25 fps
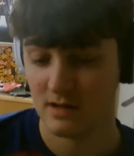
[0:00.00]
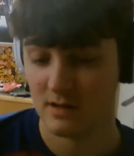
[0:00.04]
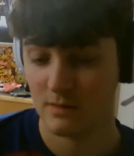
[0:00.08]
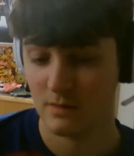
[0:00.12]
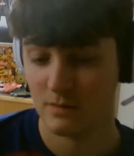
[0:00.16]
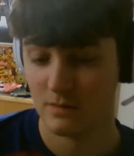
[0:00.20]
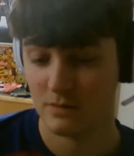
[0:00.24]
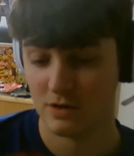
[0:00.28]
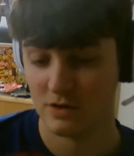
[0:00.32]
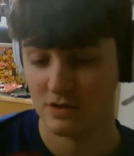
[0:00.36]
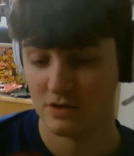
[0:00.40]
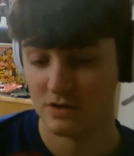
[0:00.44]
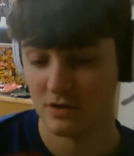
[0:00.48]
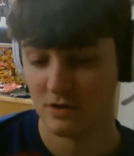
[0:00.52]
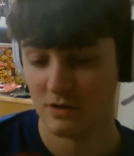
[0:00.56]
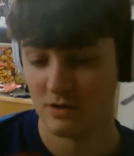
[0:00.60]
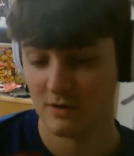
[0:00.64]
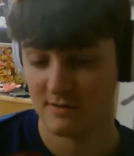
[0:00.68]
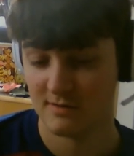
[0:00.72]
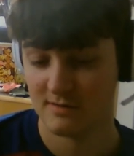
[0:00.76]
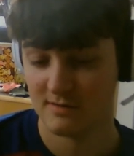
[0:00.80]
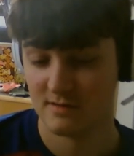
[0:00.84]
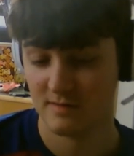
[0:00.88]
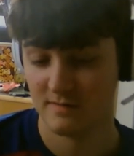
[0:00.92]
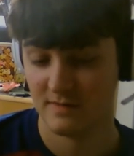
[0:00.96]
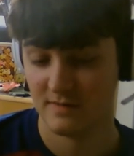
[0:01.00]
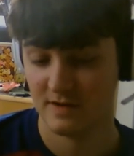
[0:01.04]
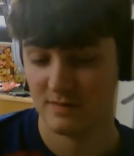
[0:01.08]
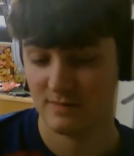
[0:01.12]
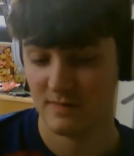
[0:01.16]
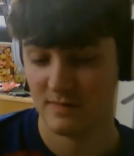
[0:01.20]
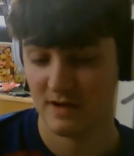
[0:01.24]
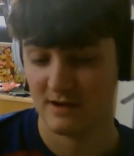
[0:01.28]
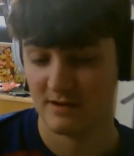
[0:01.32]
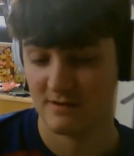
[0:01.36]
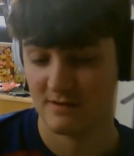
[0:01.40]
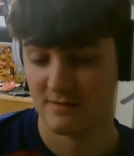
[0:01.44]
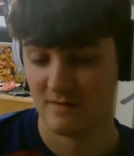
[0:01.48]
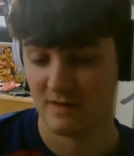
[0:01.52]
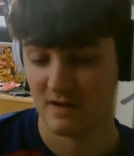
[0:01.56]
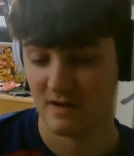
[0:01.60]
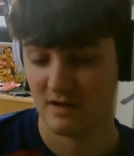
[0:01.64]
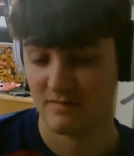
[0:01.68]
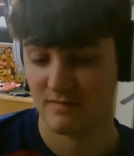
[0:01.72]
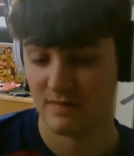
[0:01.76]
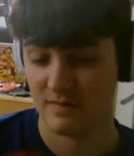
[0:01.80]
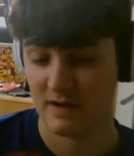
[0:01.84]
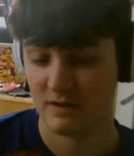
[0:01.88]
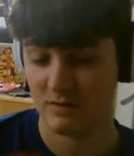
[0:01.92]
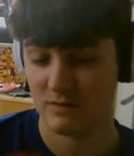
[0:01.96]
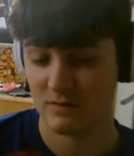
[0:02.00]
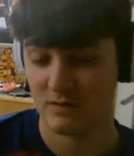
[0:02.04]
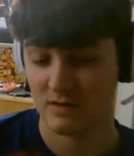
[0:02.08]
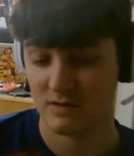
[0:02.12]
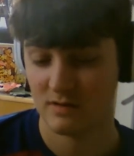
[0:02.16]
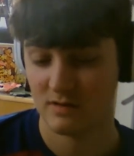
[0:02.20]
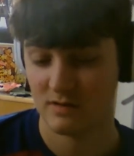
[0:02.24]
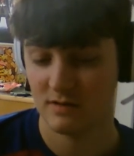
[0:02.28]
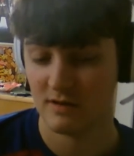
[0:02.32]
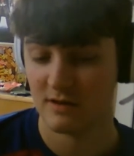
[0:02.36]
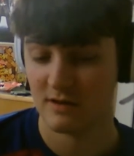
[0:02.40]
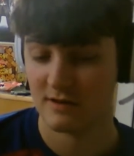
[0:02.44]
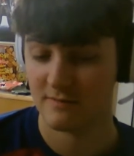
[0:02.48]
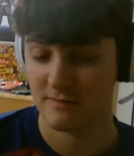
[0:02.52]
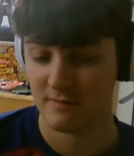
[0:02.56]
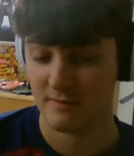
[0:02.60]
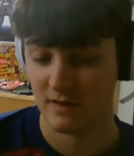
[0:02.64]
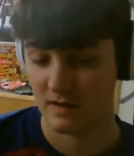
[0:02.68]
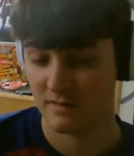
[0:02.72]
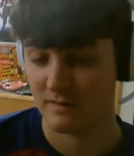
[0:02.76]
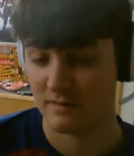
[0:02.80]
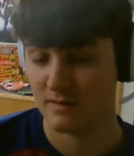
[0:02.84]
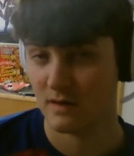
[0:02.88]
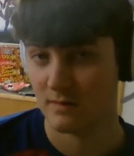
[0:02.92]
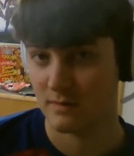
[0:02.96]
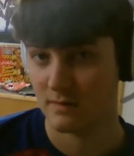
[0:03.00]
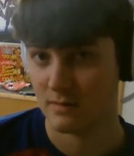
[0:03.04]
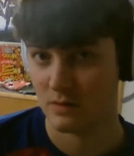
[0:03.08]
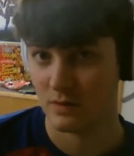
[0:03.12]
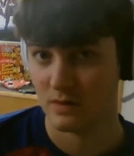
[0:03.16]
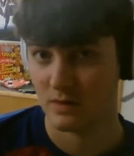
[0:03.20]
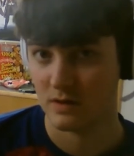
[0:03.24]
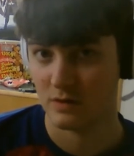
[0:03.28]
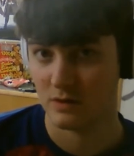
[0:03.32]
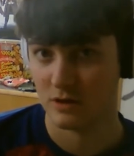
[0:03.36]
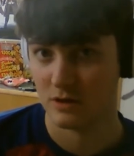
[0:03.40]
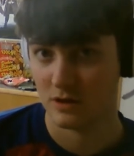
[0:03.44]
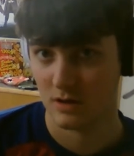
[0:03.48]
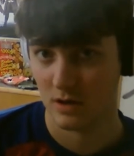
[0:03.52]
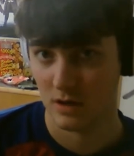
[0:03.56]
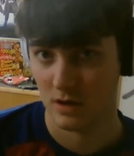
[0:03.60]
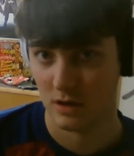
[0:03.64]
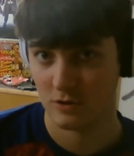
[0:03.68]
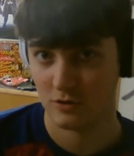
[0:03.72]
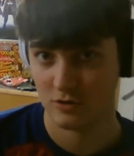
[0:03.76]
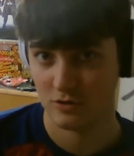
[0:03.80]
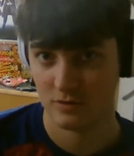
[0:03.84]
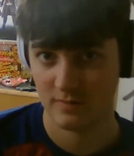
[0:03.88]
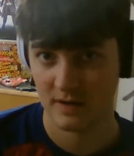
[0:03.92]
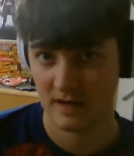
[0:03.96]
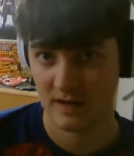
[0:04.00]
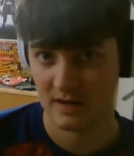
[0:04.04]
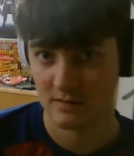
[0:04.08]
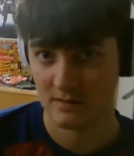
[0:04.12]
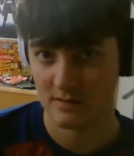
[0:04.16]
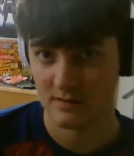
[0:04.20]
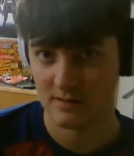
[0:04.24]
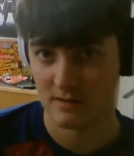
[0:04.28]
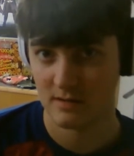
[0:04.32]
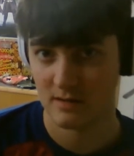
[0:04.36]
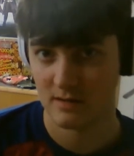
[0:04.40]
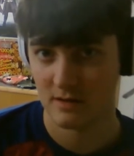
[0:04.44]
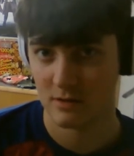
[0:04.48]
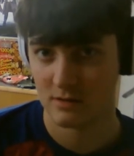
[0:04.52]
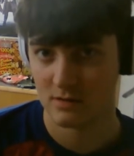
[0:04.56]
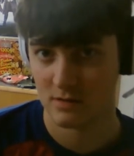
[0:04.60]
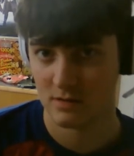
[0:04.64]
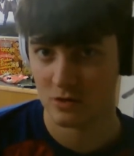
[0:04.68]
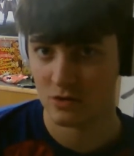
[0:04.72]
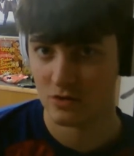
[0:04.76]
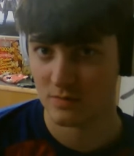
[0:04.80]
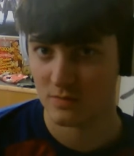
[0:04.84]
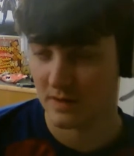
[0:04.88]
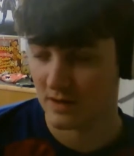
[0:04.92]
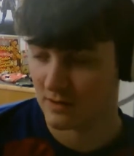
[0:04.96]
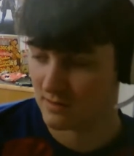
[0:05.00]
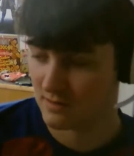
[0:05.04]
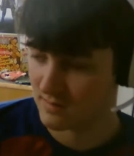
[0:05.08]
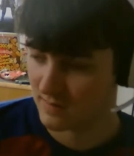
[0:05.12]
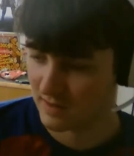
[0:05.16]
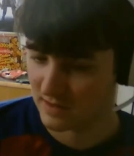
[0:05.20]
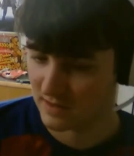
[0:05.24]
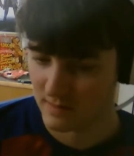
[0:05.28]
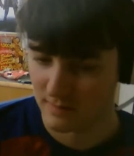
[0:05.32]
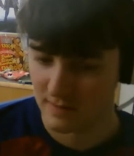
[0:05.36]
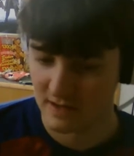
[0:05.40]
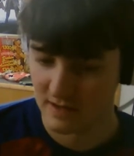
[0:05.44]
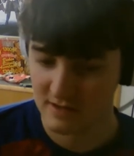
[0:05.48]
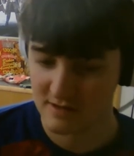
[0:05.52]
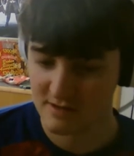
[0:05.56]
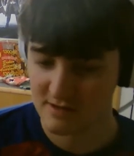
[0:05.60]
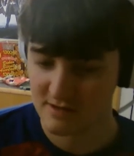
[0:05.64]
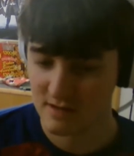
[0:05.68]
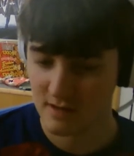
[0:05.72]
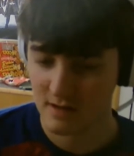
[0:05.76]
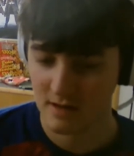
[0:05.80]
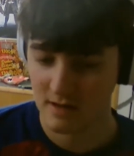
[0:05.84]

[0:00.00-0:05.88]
Production cost of each pen is £5. 5 times 20, which is £100. It cost £100 to make the pens.